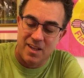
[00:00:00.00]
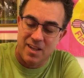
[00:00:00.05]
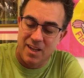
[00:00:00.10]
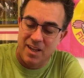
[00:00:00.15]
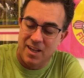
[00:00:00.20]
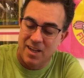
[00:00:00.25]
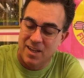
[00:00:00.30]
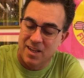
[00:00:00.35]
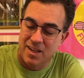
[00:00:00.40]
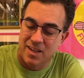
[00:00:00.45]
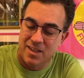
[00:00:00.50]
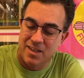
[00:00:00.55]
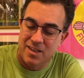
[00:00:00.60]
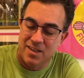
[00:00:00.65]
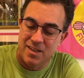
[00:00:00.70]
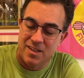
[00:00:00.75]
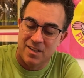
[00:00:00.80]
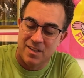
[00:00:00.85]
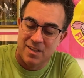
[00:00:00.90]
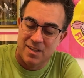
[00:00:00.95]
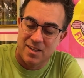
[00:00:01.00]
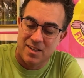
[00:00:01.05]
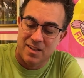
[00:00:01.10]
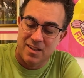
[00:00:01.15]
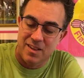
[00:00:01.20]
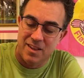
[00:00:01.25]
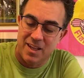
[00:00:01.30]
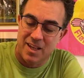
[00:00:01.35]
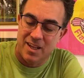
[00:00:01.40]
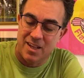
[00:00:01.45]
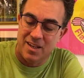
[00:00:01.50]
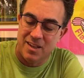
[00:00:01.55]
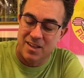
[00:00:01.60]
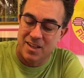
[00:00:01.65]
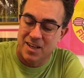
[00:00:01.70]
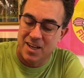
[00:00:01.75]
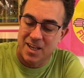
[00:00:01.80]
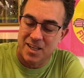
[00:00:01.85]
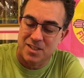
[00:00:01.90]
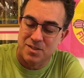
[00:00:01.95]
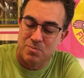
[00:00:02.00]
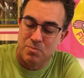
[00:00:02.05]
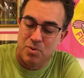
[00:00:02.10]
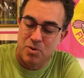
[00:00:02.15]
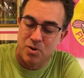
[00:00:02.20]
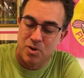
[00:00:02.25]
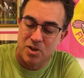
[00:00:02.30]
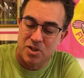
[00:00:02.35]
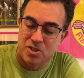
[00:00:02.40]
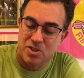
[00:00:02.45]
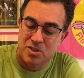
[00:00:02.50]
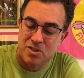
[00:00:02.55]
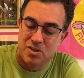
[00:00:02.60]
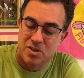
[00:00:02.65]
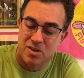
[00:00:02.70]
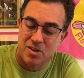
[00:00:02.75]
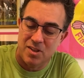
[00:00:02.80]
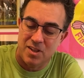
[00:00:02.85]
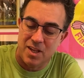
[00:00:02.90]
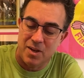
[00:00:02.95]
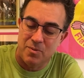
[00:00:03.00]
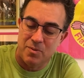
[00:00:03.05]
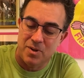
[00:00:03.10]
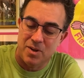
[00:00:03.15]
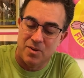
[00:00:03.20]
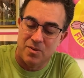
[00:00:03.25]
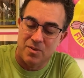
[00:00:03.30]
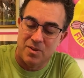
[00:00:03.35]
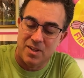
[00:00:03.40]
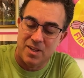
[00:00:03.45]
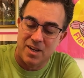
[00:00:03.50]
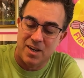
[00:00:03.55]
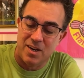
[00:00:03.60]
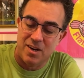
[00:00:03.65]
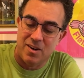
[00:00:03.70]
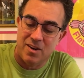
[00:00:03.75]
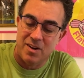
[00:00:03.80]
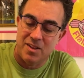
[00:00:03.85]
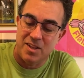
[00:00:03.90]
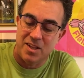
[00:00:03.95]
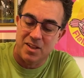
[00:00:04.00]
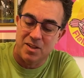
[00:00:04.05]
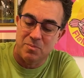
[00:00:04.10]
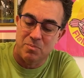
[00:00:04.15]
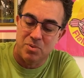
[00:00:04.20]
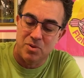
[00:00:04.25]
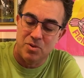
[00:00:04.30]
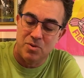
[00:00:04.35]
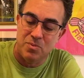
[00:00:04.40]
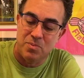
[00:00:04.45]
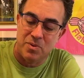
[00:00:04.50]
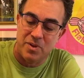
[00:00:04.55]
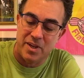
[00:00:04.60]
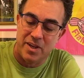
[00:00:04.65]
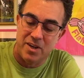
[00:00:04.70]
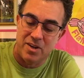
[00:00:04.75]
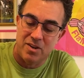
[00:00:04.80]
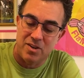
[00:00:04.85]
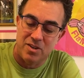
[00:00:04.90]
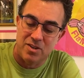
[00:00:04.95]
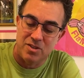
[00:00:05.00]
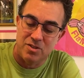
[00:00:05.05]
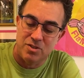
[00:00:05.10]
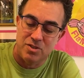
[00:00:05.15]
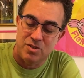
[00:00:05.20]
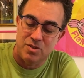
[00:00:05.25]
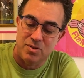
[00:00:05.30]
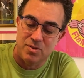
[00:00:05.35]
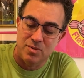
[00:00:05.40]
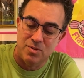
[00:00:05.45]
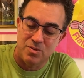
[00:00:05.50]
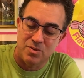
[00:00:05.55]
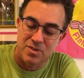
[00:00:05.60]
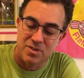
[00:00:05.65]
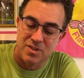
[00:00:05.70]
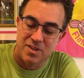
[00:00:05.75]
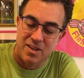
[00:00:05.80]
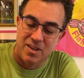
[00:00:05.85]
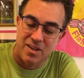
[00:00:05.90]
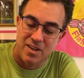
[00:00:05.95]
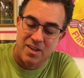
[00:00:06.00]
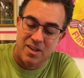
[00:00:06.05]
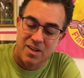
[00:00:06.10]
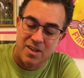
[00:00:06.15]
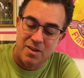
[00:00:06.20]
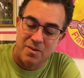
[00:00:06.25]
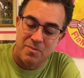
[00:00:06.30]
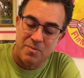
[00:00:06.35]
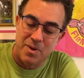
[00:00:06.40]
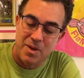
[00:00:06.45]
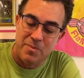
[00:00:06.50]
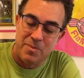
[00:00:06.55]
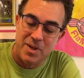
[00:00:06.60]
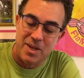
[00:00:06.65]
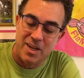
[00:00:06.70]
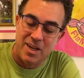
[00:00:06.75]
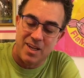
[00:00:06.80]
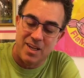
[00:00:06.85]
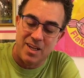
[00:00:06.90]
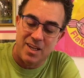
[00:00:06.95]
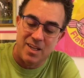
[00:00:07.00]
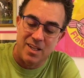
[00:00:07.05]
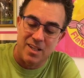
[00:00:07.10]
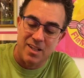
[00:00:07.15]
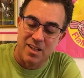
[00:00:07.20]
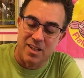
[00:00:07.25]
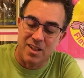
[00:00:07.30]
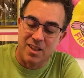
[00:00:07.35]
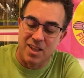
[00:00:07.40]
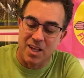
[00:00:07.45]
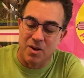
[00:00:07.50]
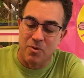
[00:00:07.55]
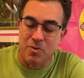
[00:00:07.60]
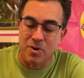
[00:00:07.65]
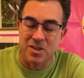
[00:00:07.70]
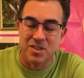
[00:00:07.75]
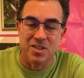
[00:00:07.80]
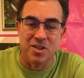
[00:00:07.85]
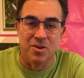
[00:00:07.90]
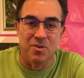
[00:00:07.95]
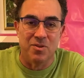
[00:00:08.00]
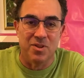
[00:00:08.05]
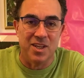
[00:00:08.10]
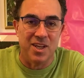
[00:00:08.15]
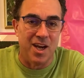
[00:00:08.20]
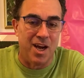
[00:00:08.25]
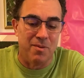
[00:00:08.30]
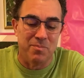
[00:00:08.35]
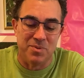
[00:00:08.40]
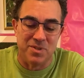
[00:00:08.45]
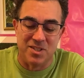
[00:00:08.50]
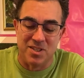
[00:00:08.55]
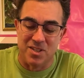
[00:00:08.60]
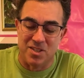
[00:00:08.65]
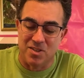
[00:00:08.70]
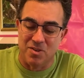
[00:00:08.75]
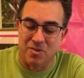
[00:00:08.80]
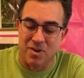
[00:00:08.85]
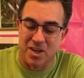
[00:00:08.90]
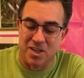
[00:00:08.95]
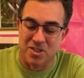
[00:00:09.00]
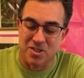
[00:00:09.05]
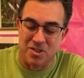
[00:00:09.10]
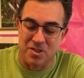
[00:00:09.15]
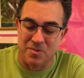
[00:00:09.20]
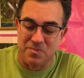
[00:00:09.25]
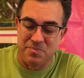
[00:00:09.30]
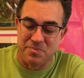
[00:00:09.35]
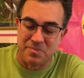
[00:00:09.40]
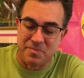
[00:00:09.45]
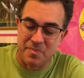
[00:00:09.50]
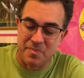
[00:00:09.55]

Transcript: and then the next push, they would go there. Then the blue player could choose, maybe they want to go the opposite direction.